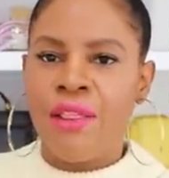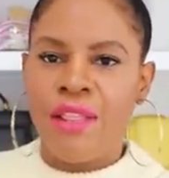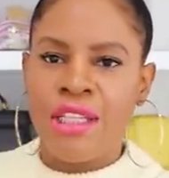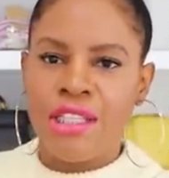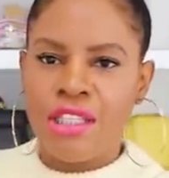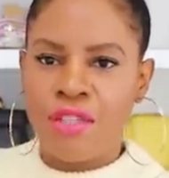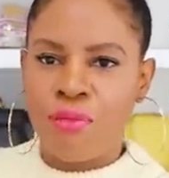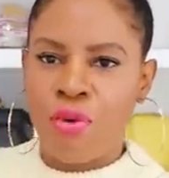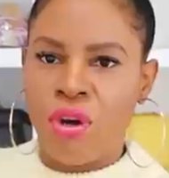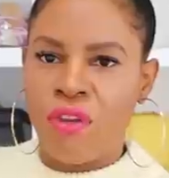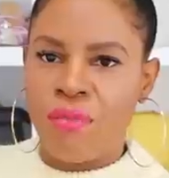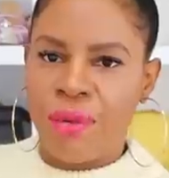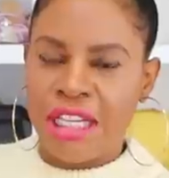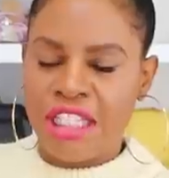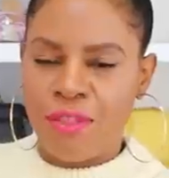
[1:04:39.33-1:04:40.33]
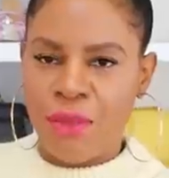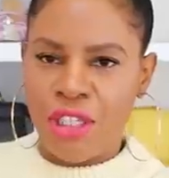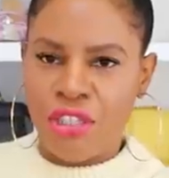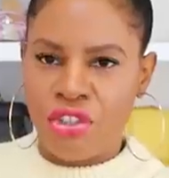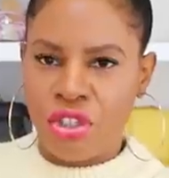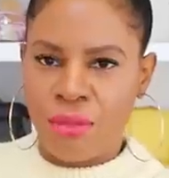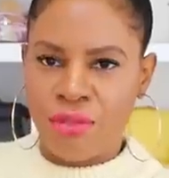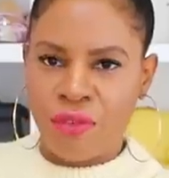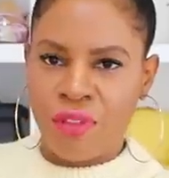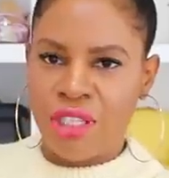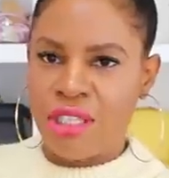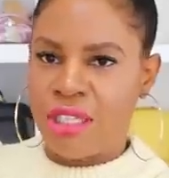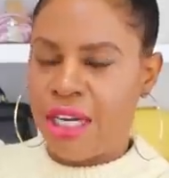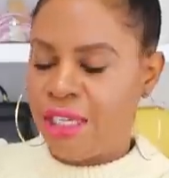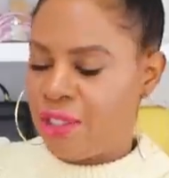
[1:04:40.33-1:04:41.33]
This is more of my speed in terms of
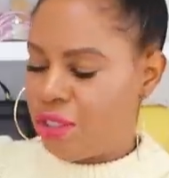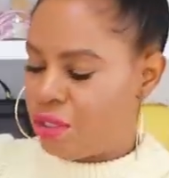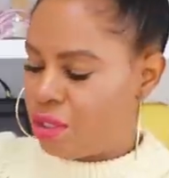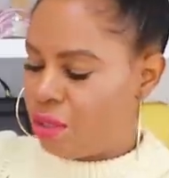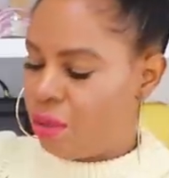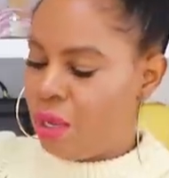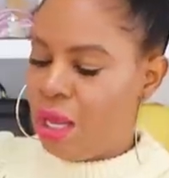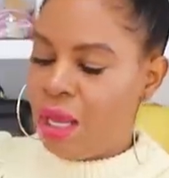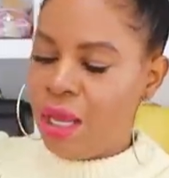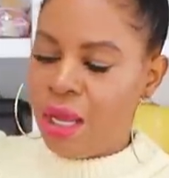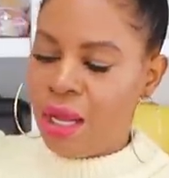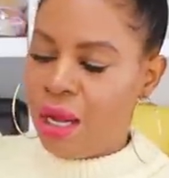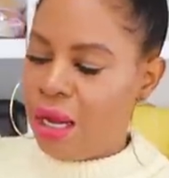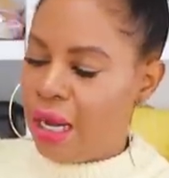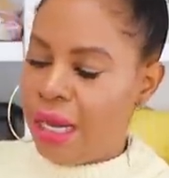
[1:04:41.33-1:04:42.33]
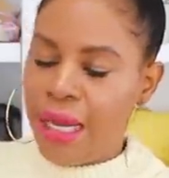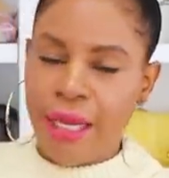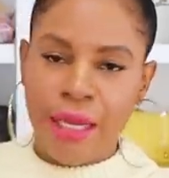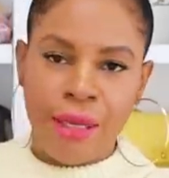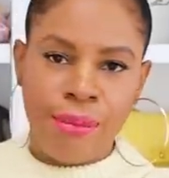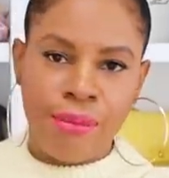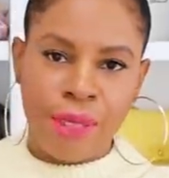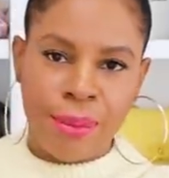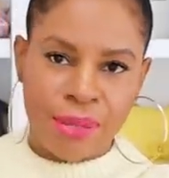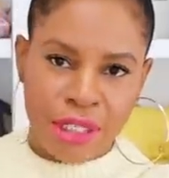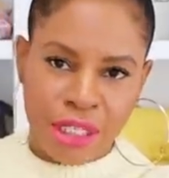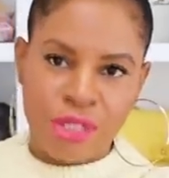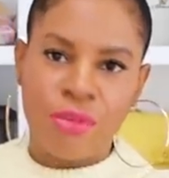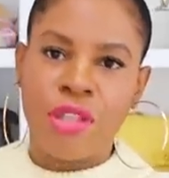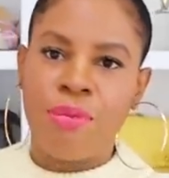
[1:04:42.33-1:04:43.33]
the sizing, so I am
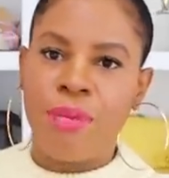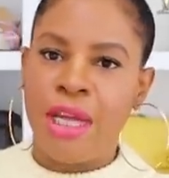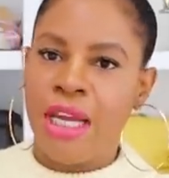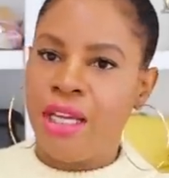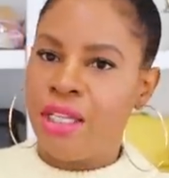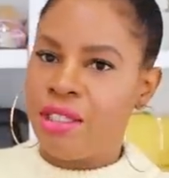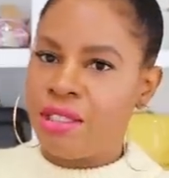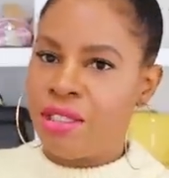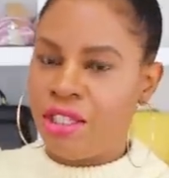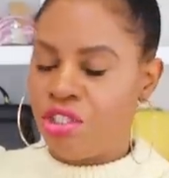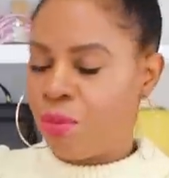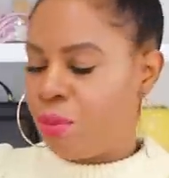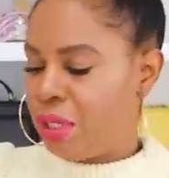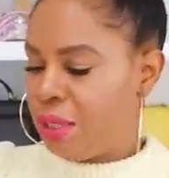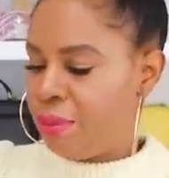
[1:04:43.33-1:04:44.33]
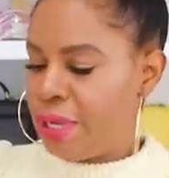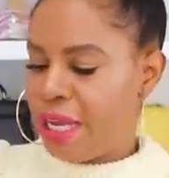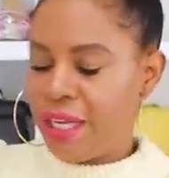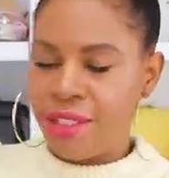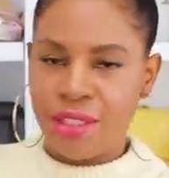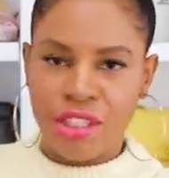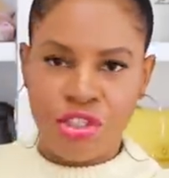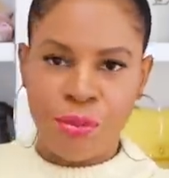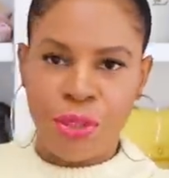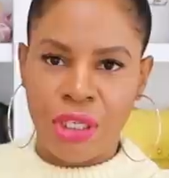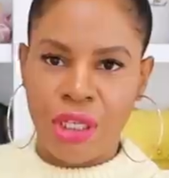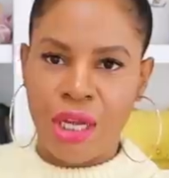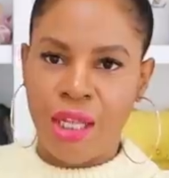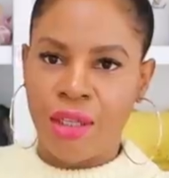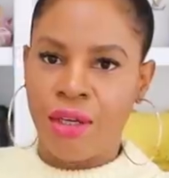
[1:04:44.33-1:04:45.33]
obsessed with the bag. It's such a pretty bag, such a
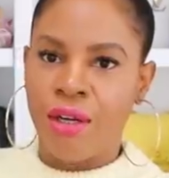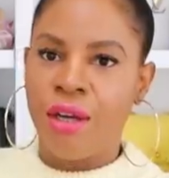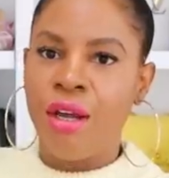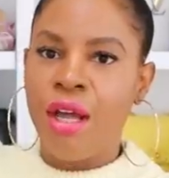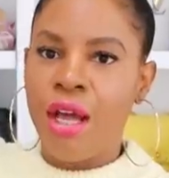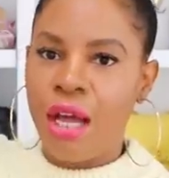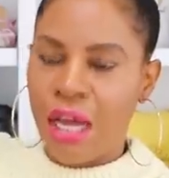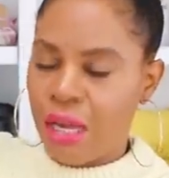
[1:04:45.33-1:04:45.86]
pretty color.